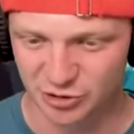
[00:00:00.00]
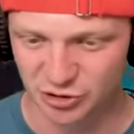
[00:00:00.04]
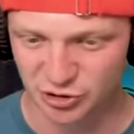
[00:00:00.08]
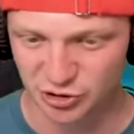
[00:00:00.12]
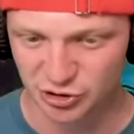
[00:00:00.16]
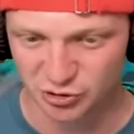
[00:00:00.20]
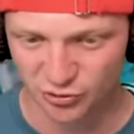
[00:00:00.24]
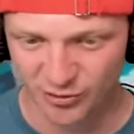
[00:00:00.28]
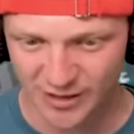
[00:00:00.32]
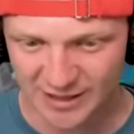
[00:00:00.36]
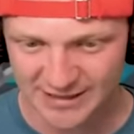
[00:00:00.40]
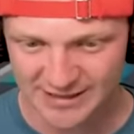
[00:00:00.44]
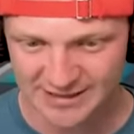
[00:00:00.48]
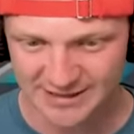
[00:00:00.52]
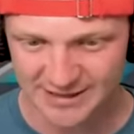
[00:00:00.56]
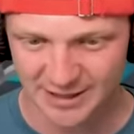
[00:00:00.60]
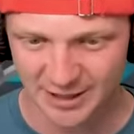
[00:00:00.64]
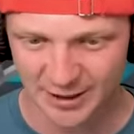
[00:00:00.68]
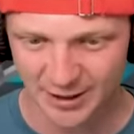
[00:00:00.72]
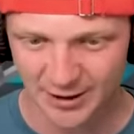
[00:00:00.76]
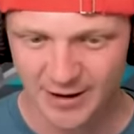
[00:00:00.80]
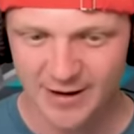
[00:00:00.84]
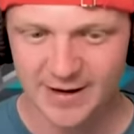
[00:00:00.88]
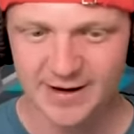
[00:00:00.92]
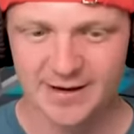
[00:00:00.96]
strings
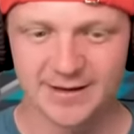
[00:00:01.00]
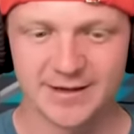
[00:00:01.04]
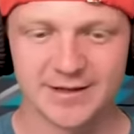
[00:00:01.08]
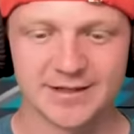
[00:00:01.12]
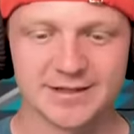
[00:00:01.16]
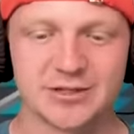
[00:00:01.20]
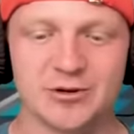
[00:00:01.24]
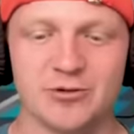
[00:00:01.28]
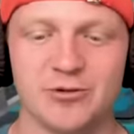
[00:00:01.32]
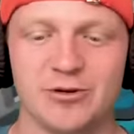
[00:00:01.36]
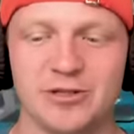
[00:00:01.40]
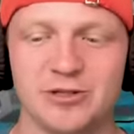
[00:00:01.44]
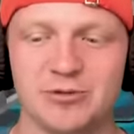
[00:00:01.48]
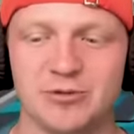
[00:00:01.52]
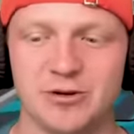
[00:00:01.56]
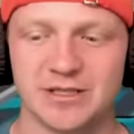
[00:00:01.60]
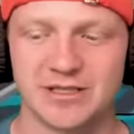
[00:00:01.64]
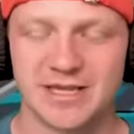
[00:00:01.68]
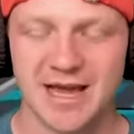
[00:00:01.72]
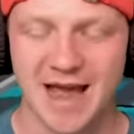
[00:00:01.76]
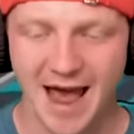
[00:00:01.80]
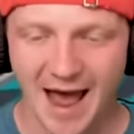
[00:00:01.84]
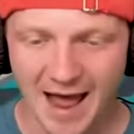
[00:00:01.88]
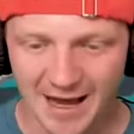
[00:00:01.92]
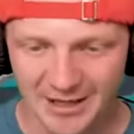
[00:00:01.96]
here that is going to
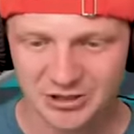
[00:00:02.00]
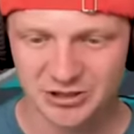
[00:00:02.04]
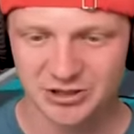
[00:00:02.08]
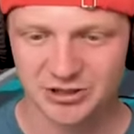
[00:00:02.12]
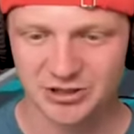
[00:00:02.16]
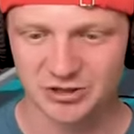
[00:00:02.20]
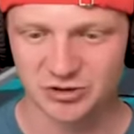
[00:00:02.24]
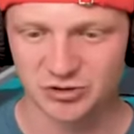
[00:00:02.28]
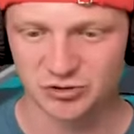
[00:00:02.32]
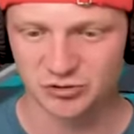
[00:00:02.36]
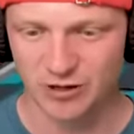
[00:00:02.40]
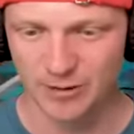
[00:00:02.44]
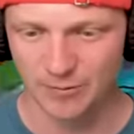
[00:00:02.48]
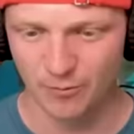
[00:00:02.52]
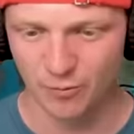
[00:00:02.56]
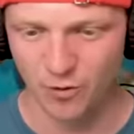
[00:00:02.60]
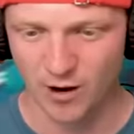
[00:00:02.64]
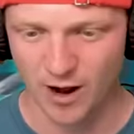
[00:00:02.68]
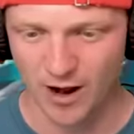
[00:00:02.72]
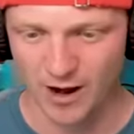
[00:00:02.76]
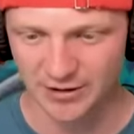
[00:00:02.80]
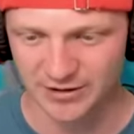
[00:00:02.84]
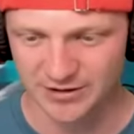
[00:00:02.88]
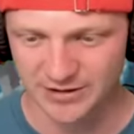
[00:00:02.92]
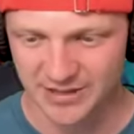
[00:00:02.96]
attach these
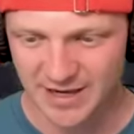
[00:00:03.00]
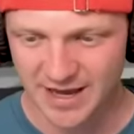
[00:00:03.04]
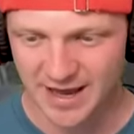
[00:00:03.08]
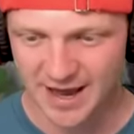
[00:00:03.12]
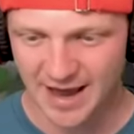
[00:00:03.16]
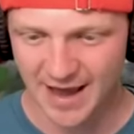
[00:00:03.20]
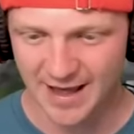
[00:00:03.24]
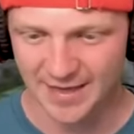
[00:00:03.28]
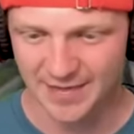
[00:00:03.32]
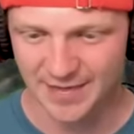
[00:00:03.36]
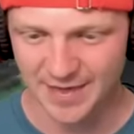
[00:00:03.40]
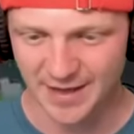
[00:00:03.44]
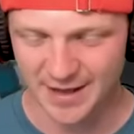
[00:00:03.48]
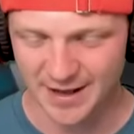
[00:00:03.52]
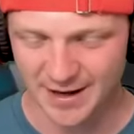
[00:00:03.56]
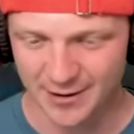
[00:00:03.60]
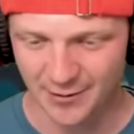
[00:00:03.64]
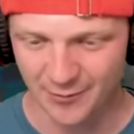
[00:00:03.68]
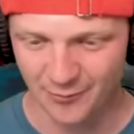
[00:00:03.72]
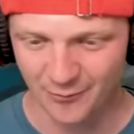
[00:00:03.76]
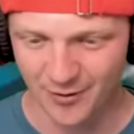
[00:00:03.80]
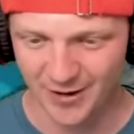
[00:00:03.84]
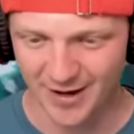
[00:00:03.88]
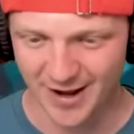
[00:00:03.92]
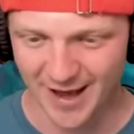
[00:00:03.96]
tripwires. And then
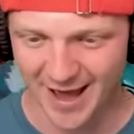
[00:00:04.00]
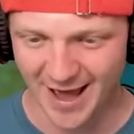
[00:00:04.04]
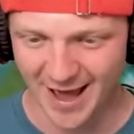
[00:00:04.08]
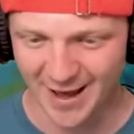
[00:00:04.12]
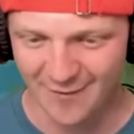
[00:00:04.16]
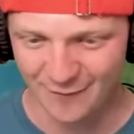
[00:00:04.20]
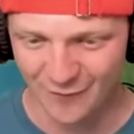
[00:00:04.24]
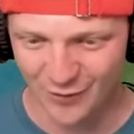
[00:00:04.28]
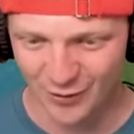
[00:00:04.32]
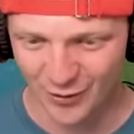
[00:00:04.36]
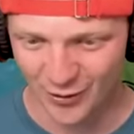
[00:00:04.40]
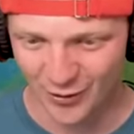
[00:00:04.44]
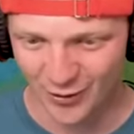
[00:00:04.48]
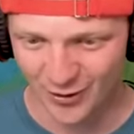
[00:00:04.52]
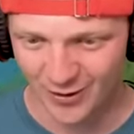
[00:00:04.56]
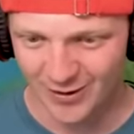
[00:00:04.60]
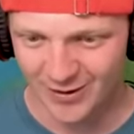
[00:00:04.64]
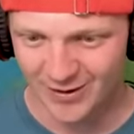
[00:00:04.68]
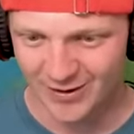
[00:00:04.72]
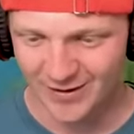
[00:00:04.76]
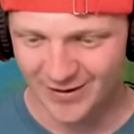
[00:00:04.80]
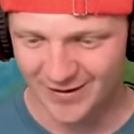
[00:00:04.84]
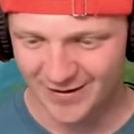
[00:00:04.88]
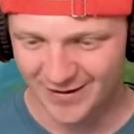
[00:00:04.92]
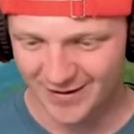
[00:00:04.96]
whenever
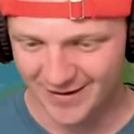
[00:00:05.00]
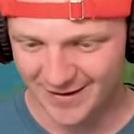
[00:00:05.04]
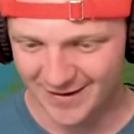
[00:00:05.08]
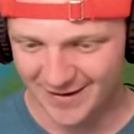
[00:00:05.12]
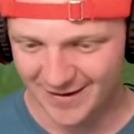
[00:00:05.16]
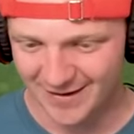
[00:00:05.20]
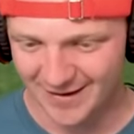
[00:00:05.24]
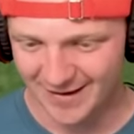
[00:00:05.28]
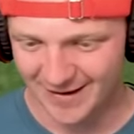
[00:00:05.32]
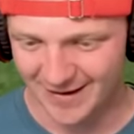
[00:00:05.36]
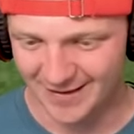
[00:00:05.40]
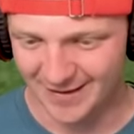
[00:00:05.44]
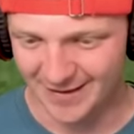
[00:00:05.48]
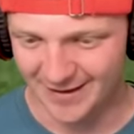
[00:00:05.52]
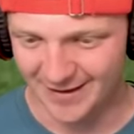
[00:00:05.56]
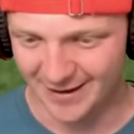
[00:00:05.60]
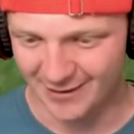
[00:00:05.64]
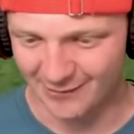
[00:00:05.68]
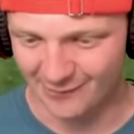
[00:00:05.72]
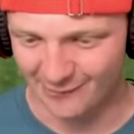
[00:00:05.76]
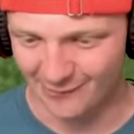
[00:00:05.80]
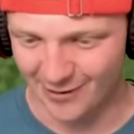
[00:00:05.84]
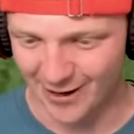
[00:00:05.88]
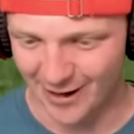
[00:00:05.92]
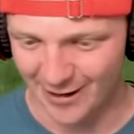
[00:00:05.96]
and
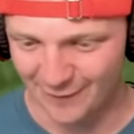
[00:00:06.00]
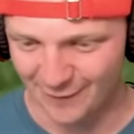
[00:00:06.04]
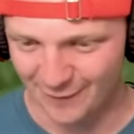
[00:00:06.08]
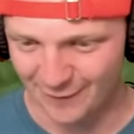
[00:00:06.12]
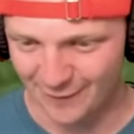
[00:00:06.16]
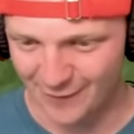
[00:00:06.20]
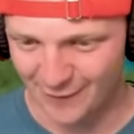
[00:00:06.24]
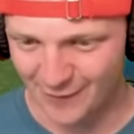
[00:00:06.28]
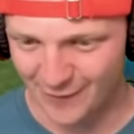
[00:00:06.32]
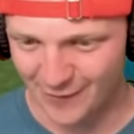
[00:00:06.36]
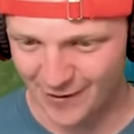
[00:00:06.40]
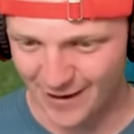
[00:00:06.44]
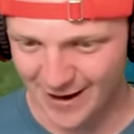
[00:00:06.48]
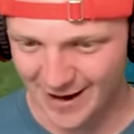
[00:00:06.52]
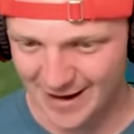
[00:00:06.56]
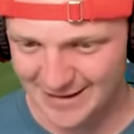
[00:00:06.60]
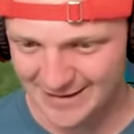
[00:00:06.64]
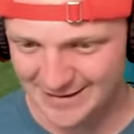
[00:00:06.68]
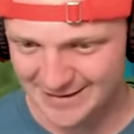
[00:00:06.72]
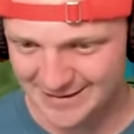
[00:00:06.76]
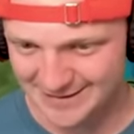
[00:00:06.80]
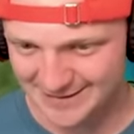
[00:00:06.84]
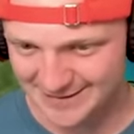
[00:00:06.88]
then wait for it.